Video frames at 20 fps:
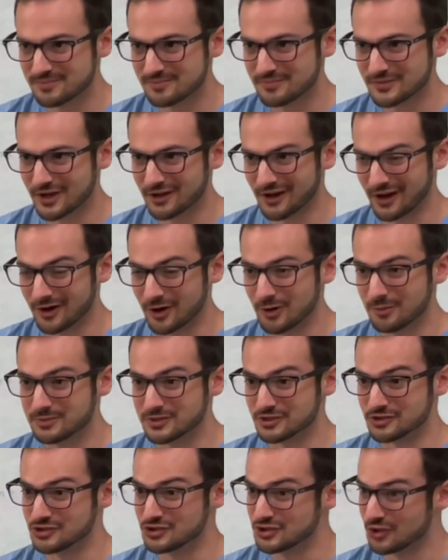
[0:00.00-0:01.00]
and I hope to
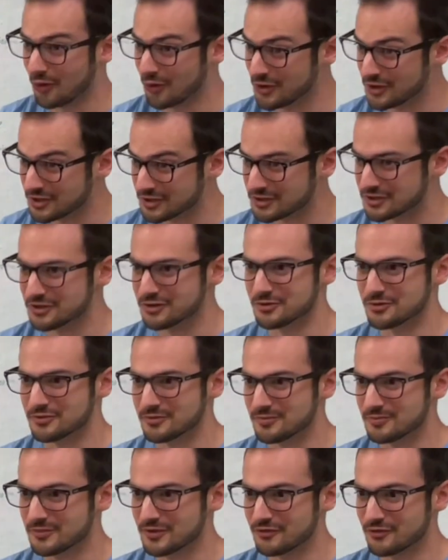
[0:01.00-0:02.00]
join you
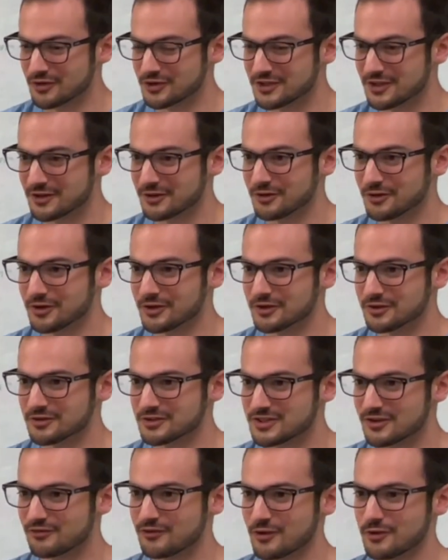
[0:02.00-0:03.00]
for dinner later to
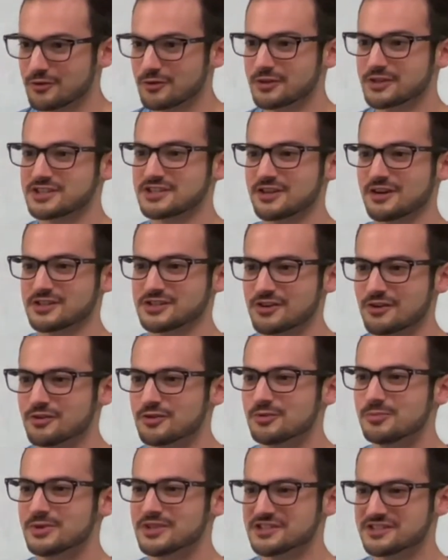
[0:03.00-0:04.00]
further discuss our new
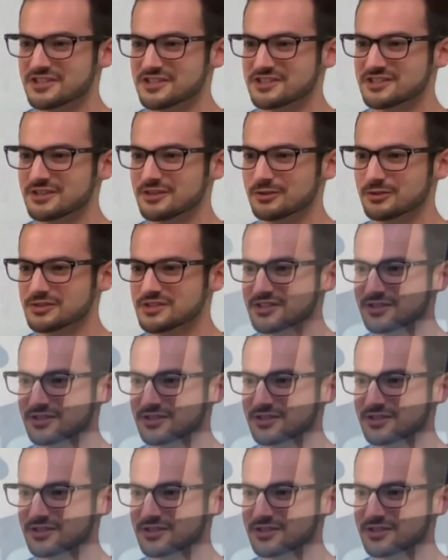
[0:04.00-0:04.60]
business deals.